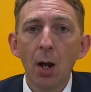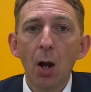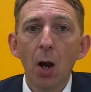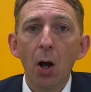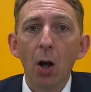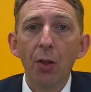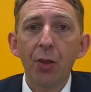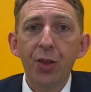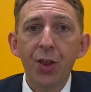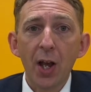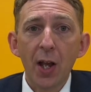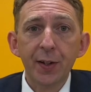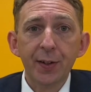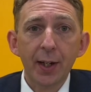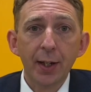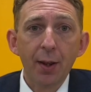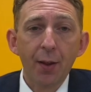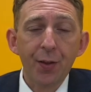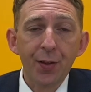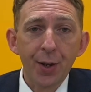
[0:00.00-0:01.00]
On
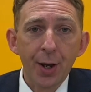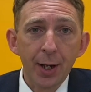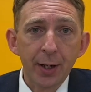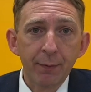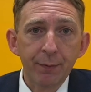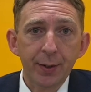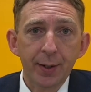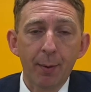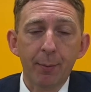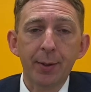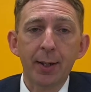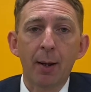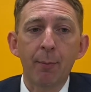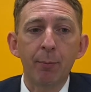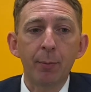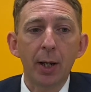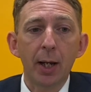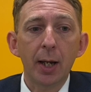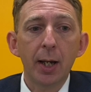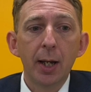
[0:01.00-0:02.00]
Thursday the 3rd of
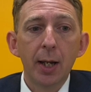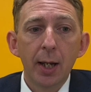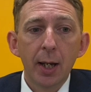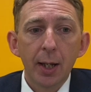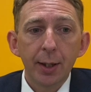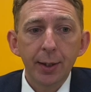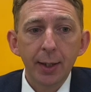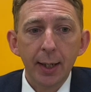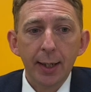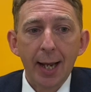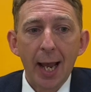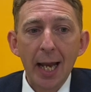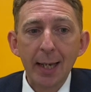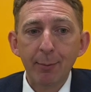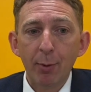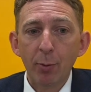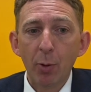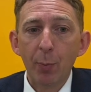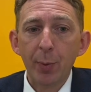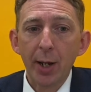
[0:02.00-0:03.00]
September, the
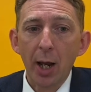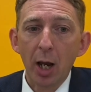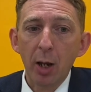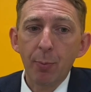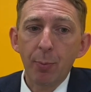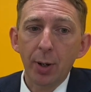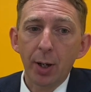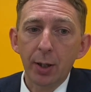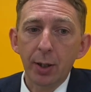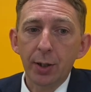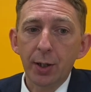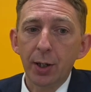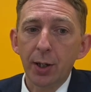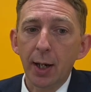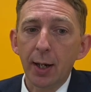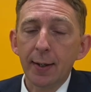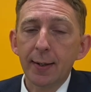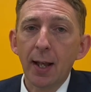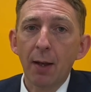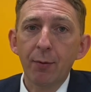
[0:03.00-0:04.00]
academy will be open to
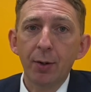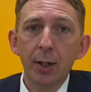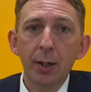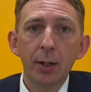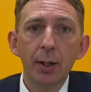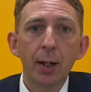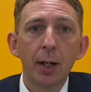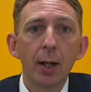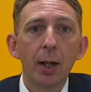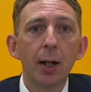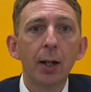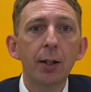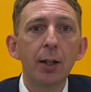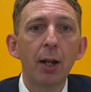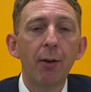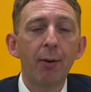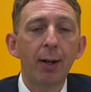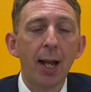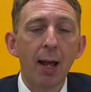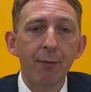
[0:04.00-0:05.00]
Year 7,
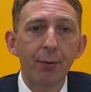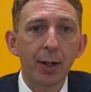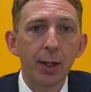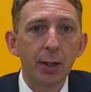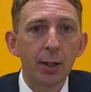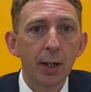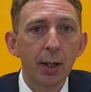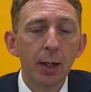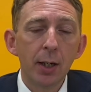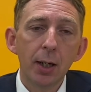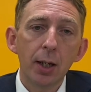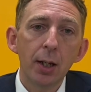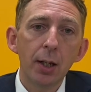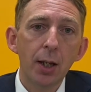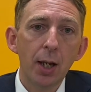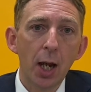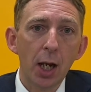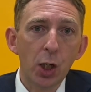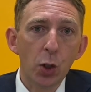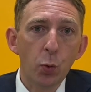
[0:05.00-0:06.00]
Year 11,
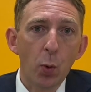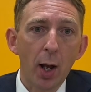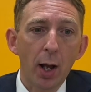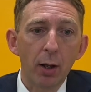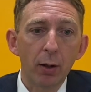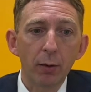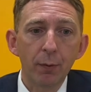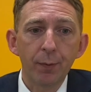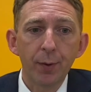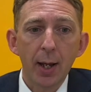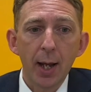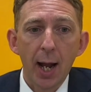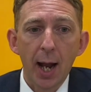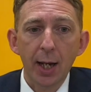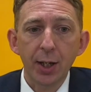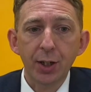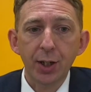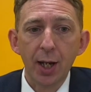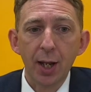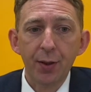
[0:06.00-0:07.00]
Year 12
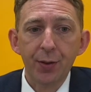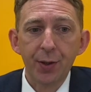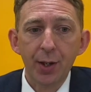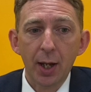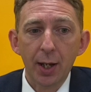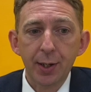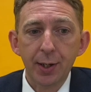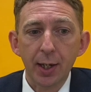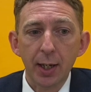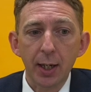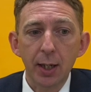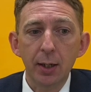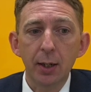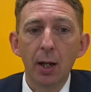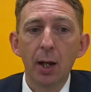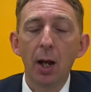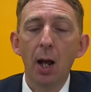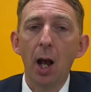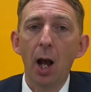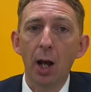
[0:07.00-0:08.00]
and Year 13
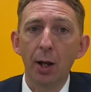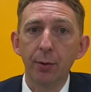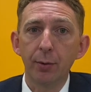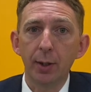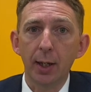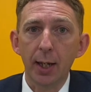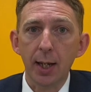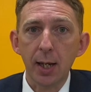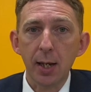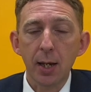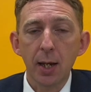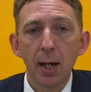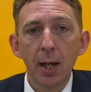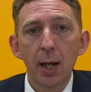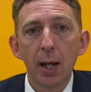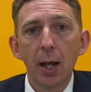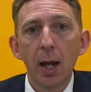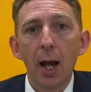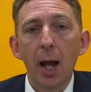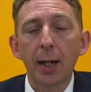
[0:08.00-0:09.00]
only,
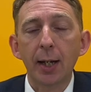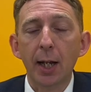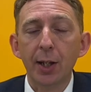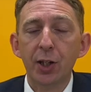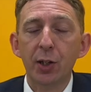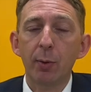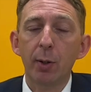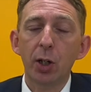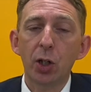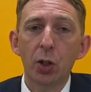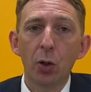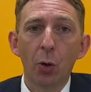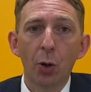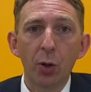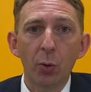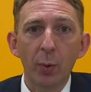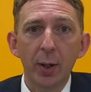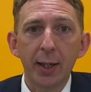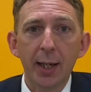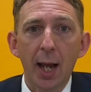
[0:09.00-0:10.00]
and that's to ensure
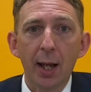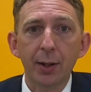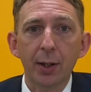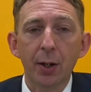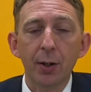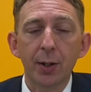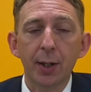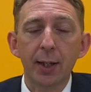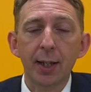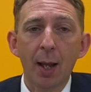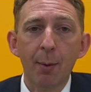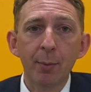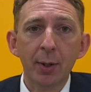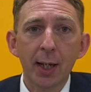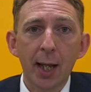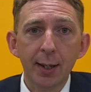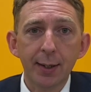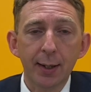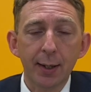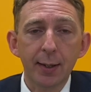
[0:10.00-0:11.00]
that we get those exam
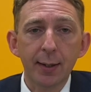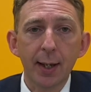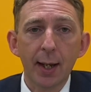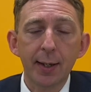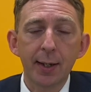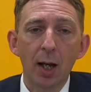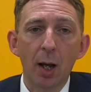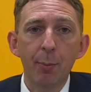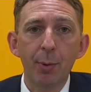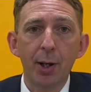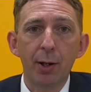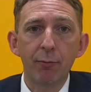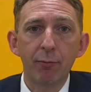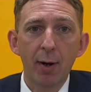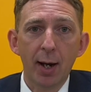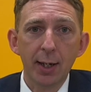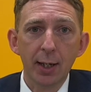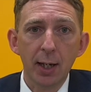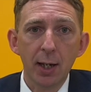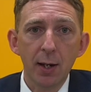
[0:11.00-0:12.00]
classes set up and
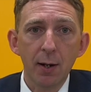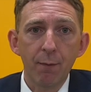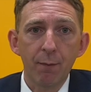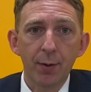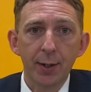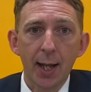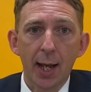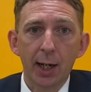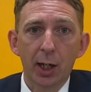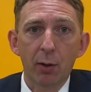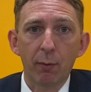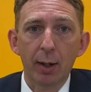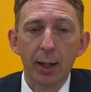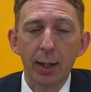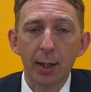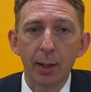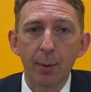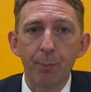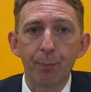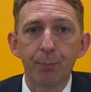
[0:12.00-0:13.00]
ready for their
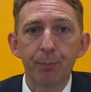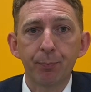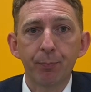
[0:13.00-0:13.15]
curriculum.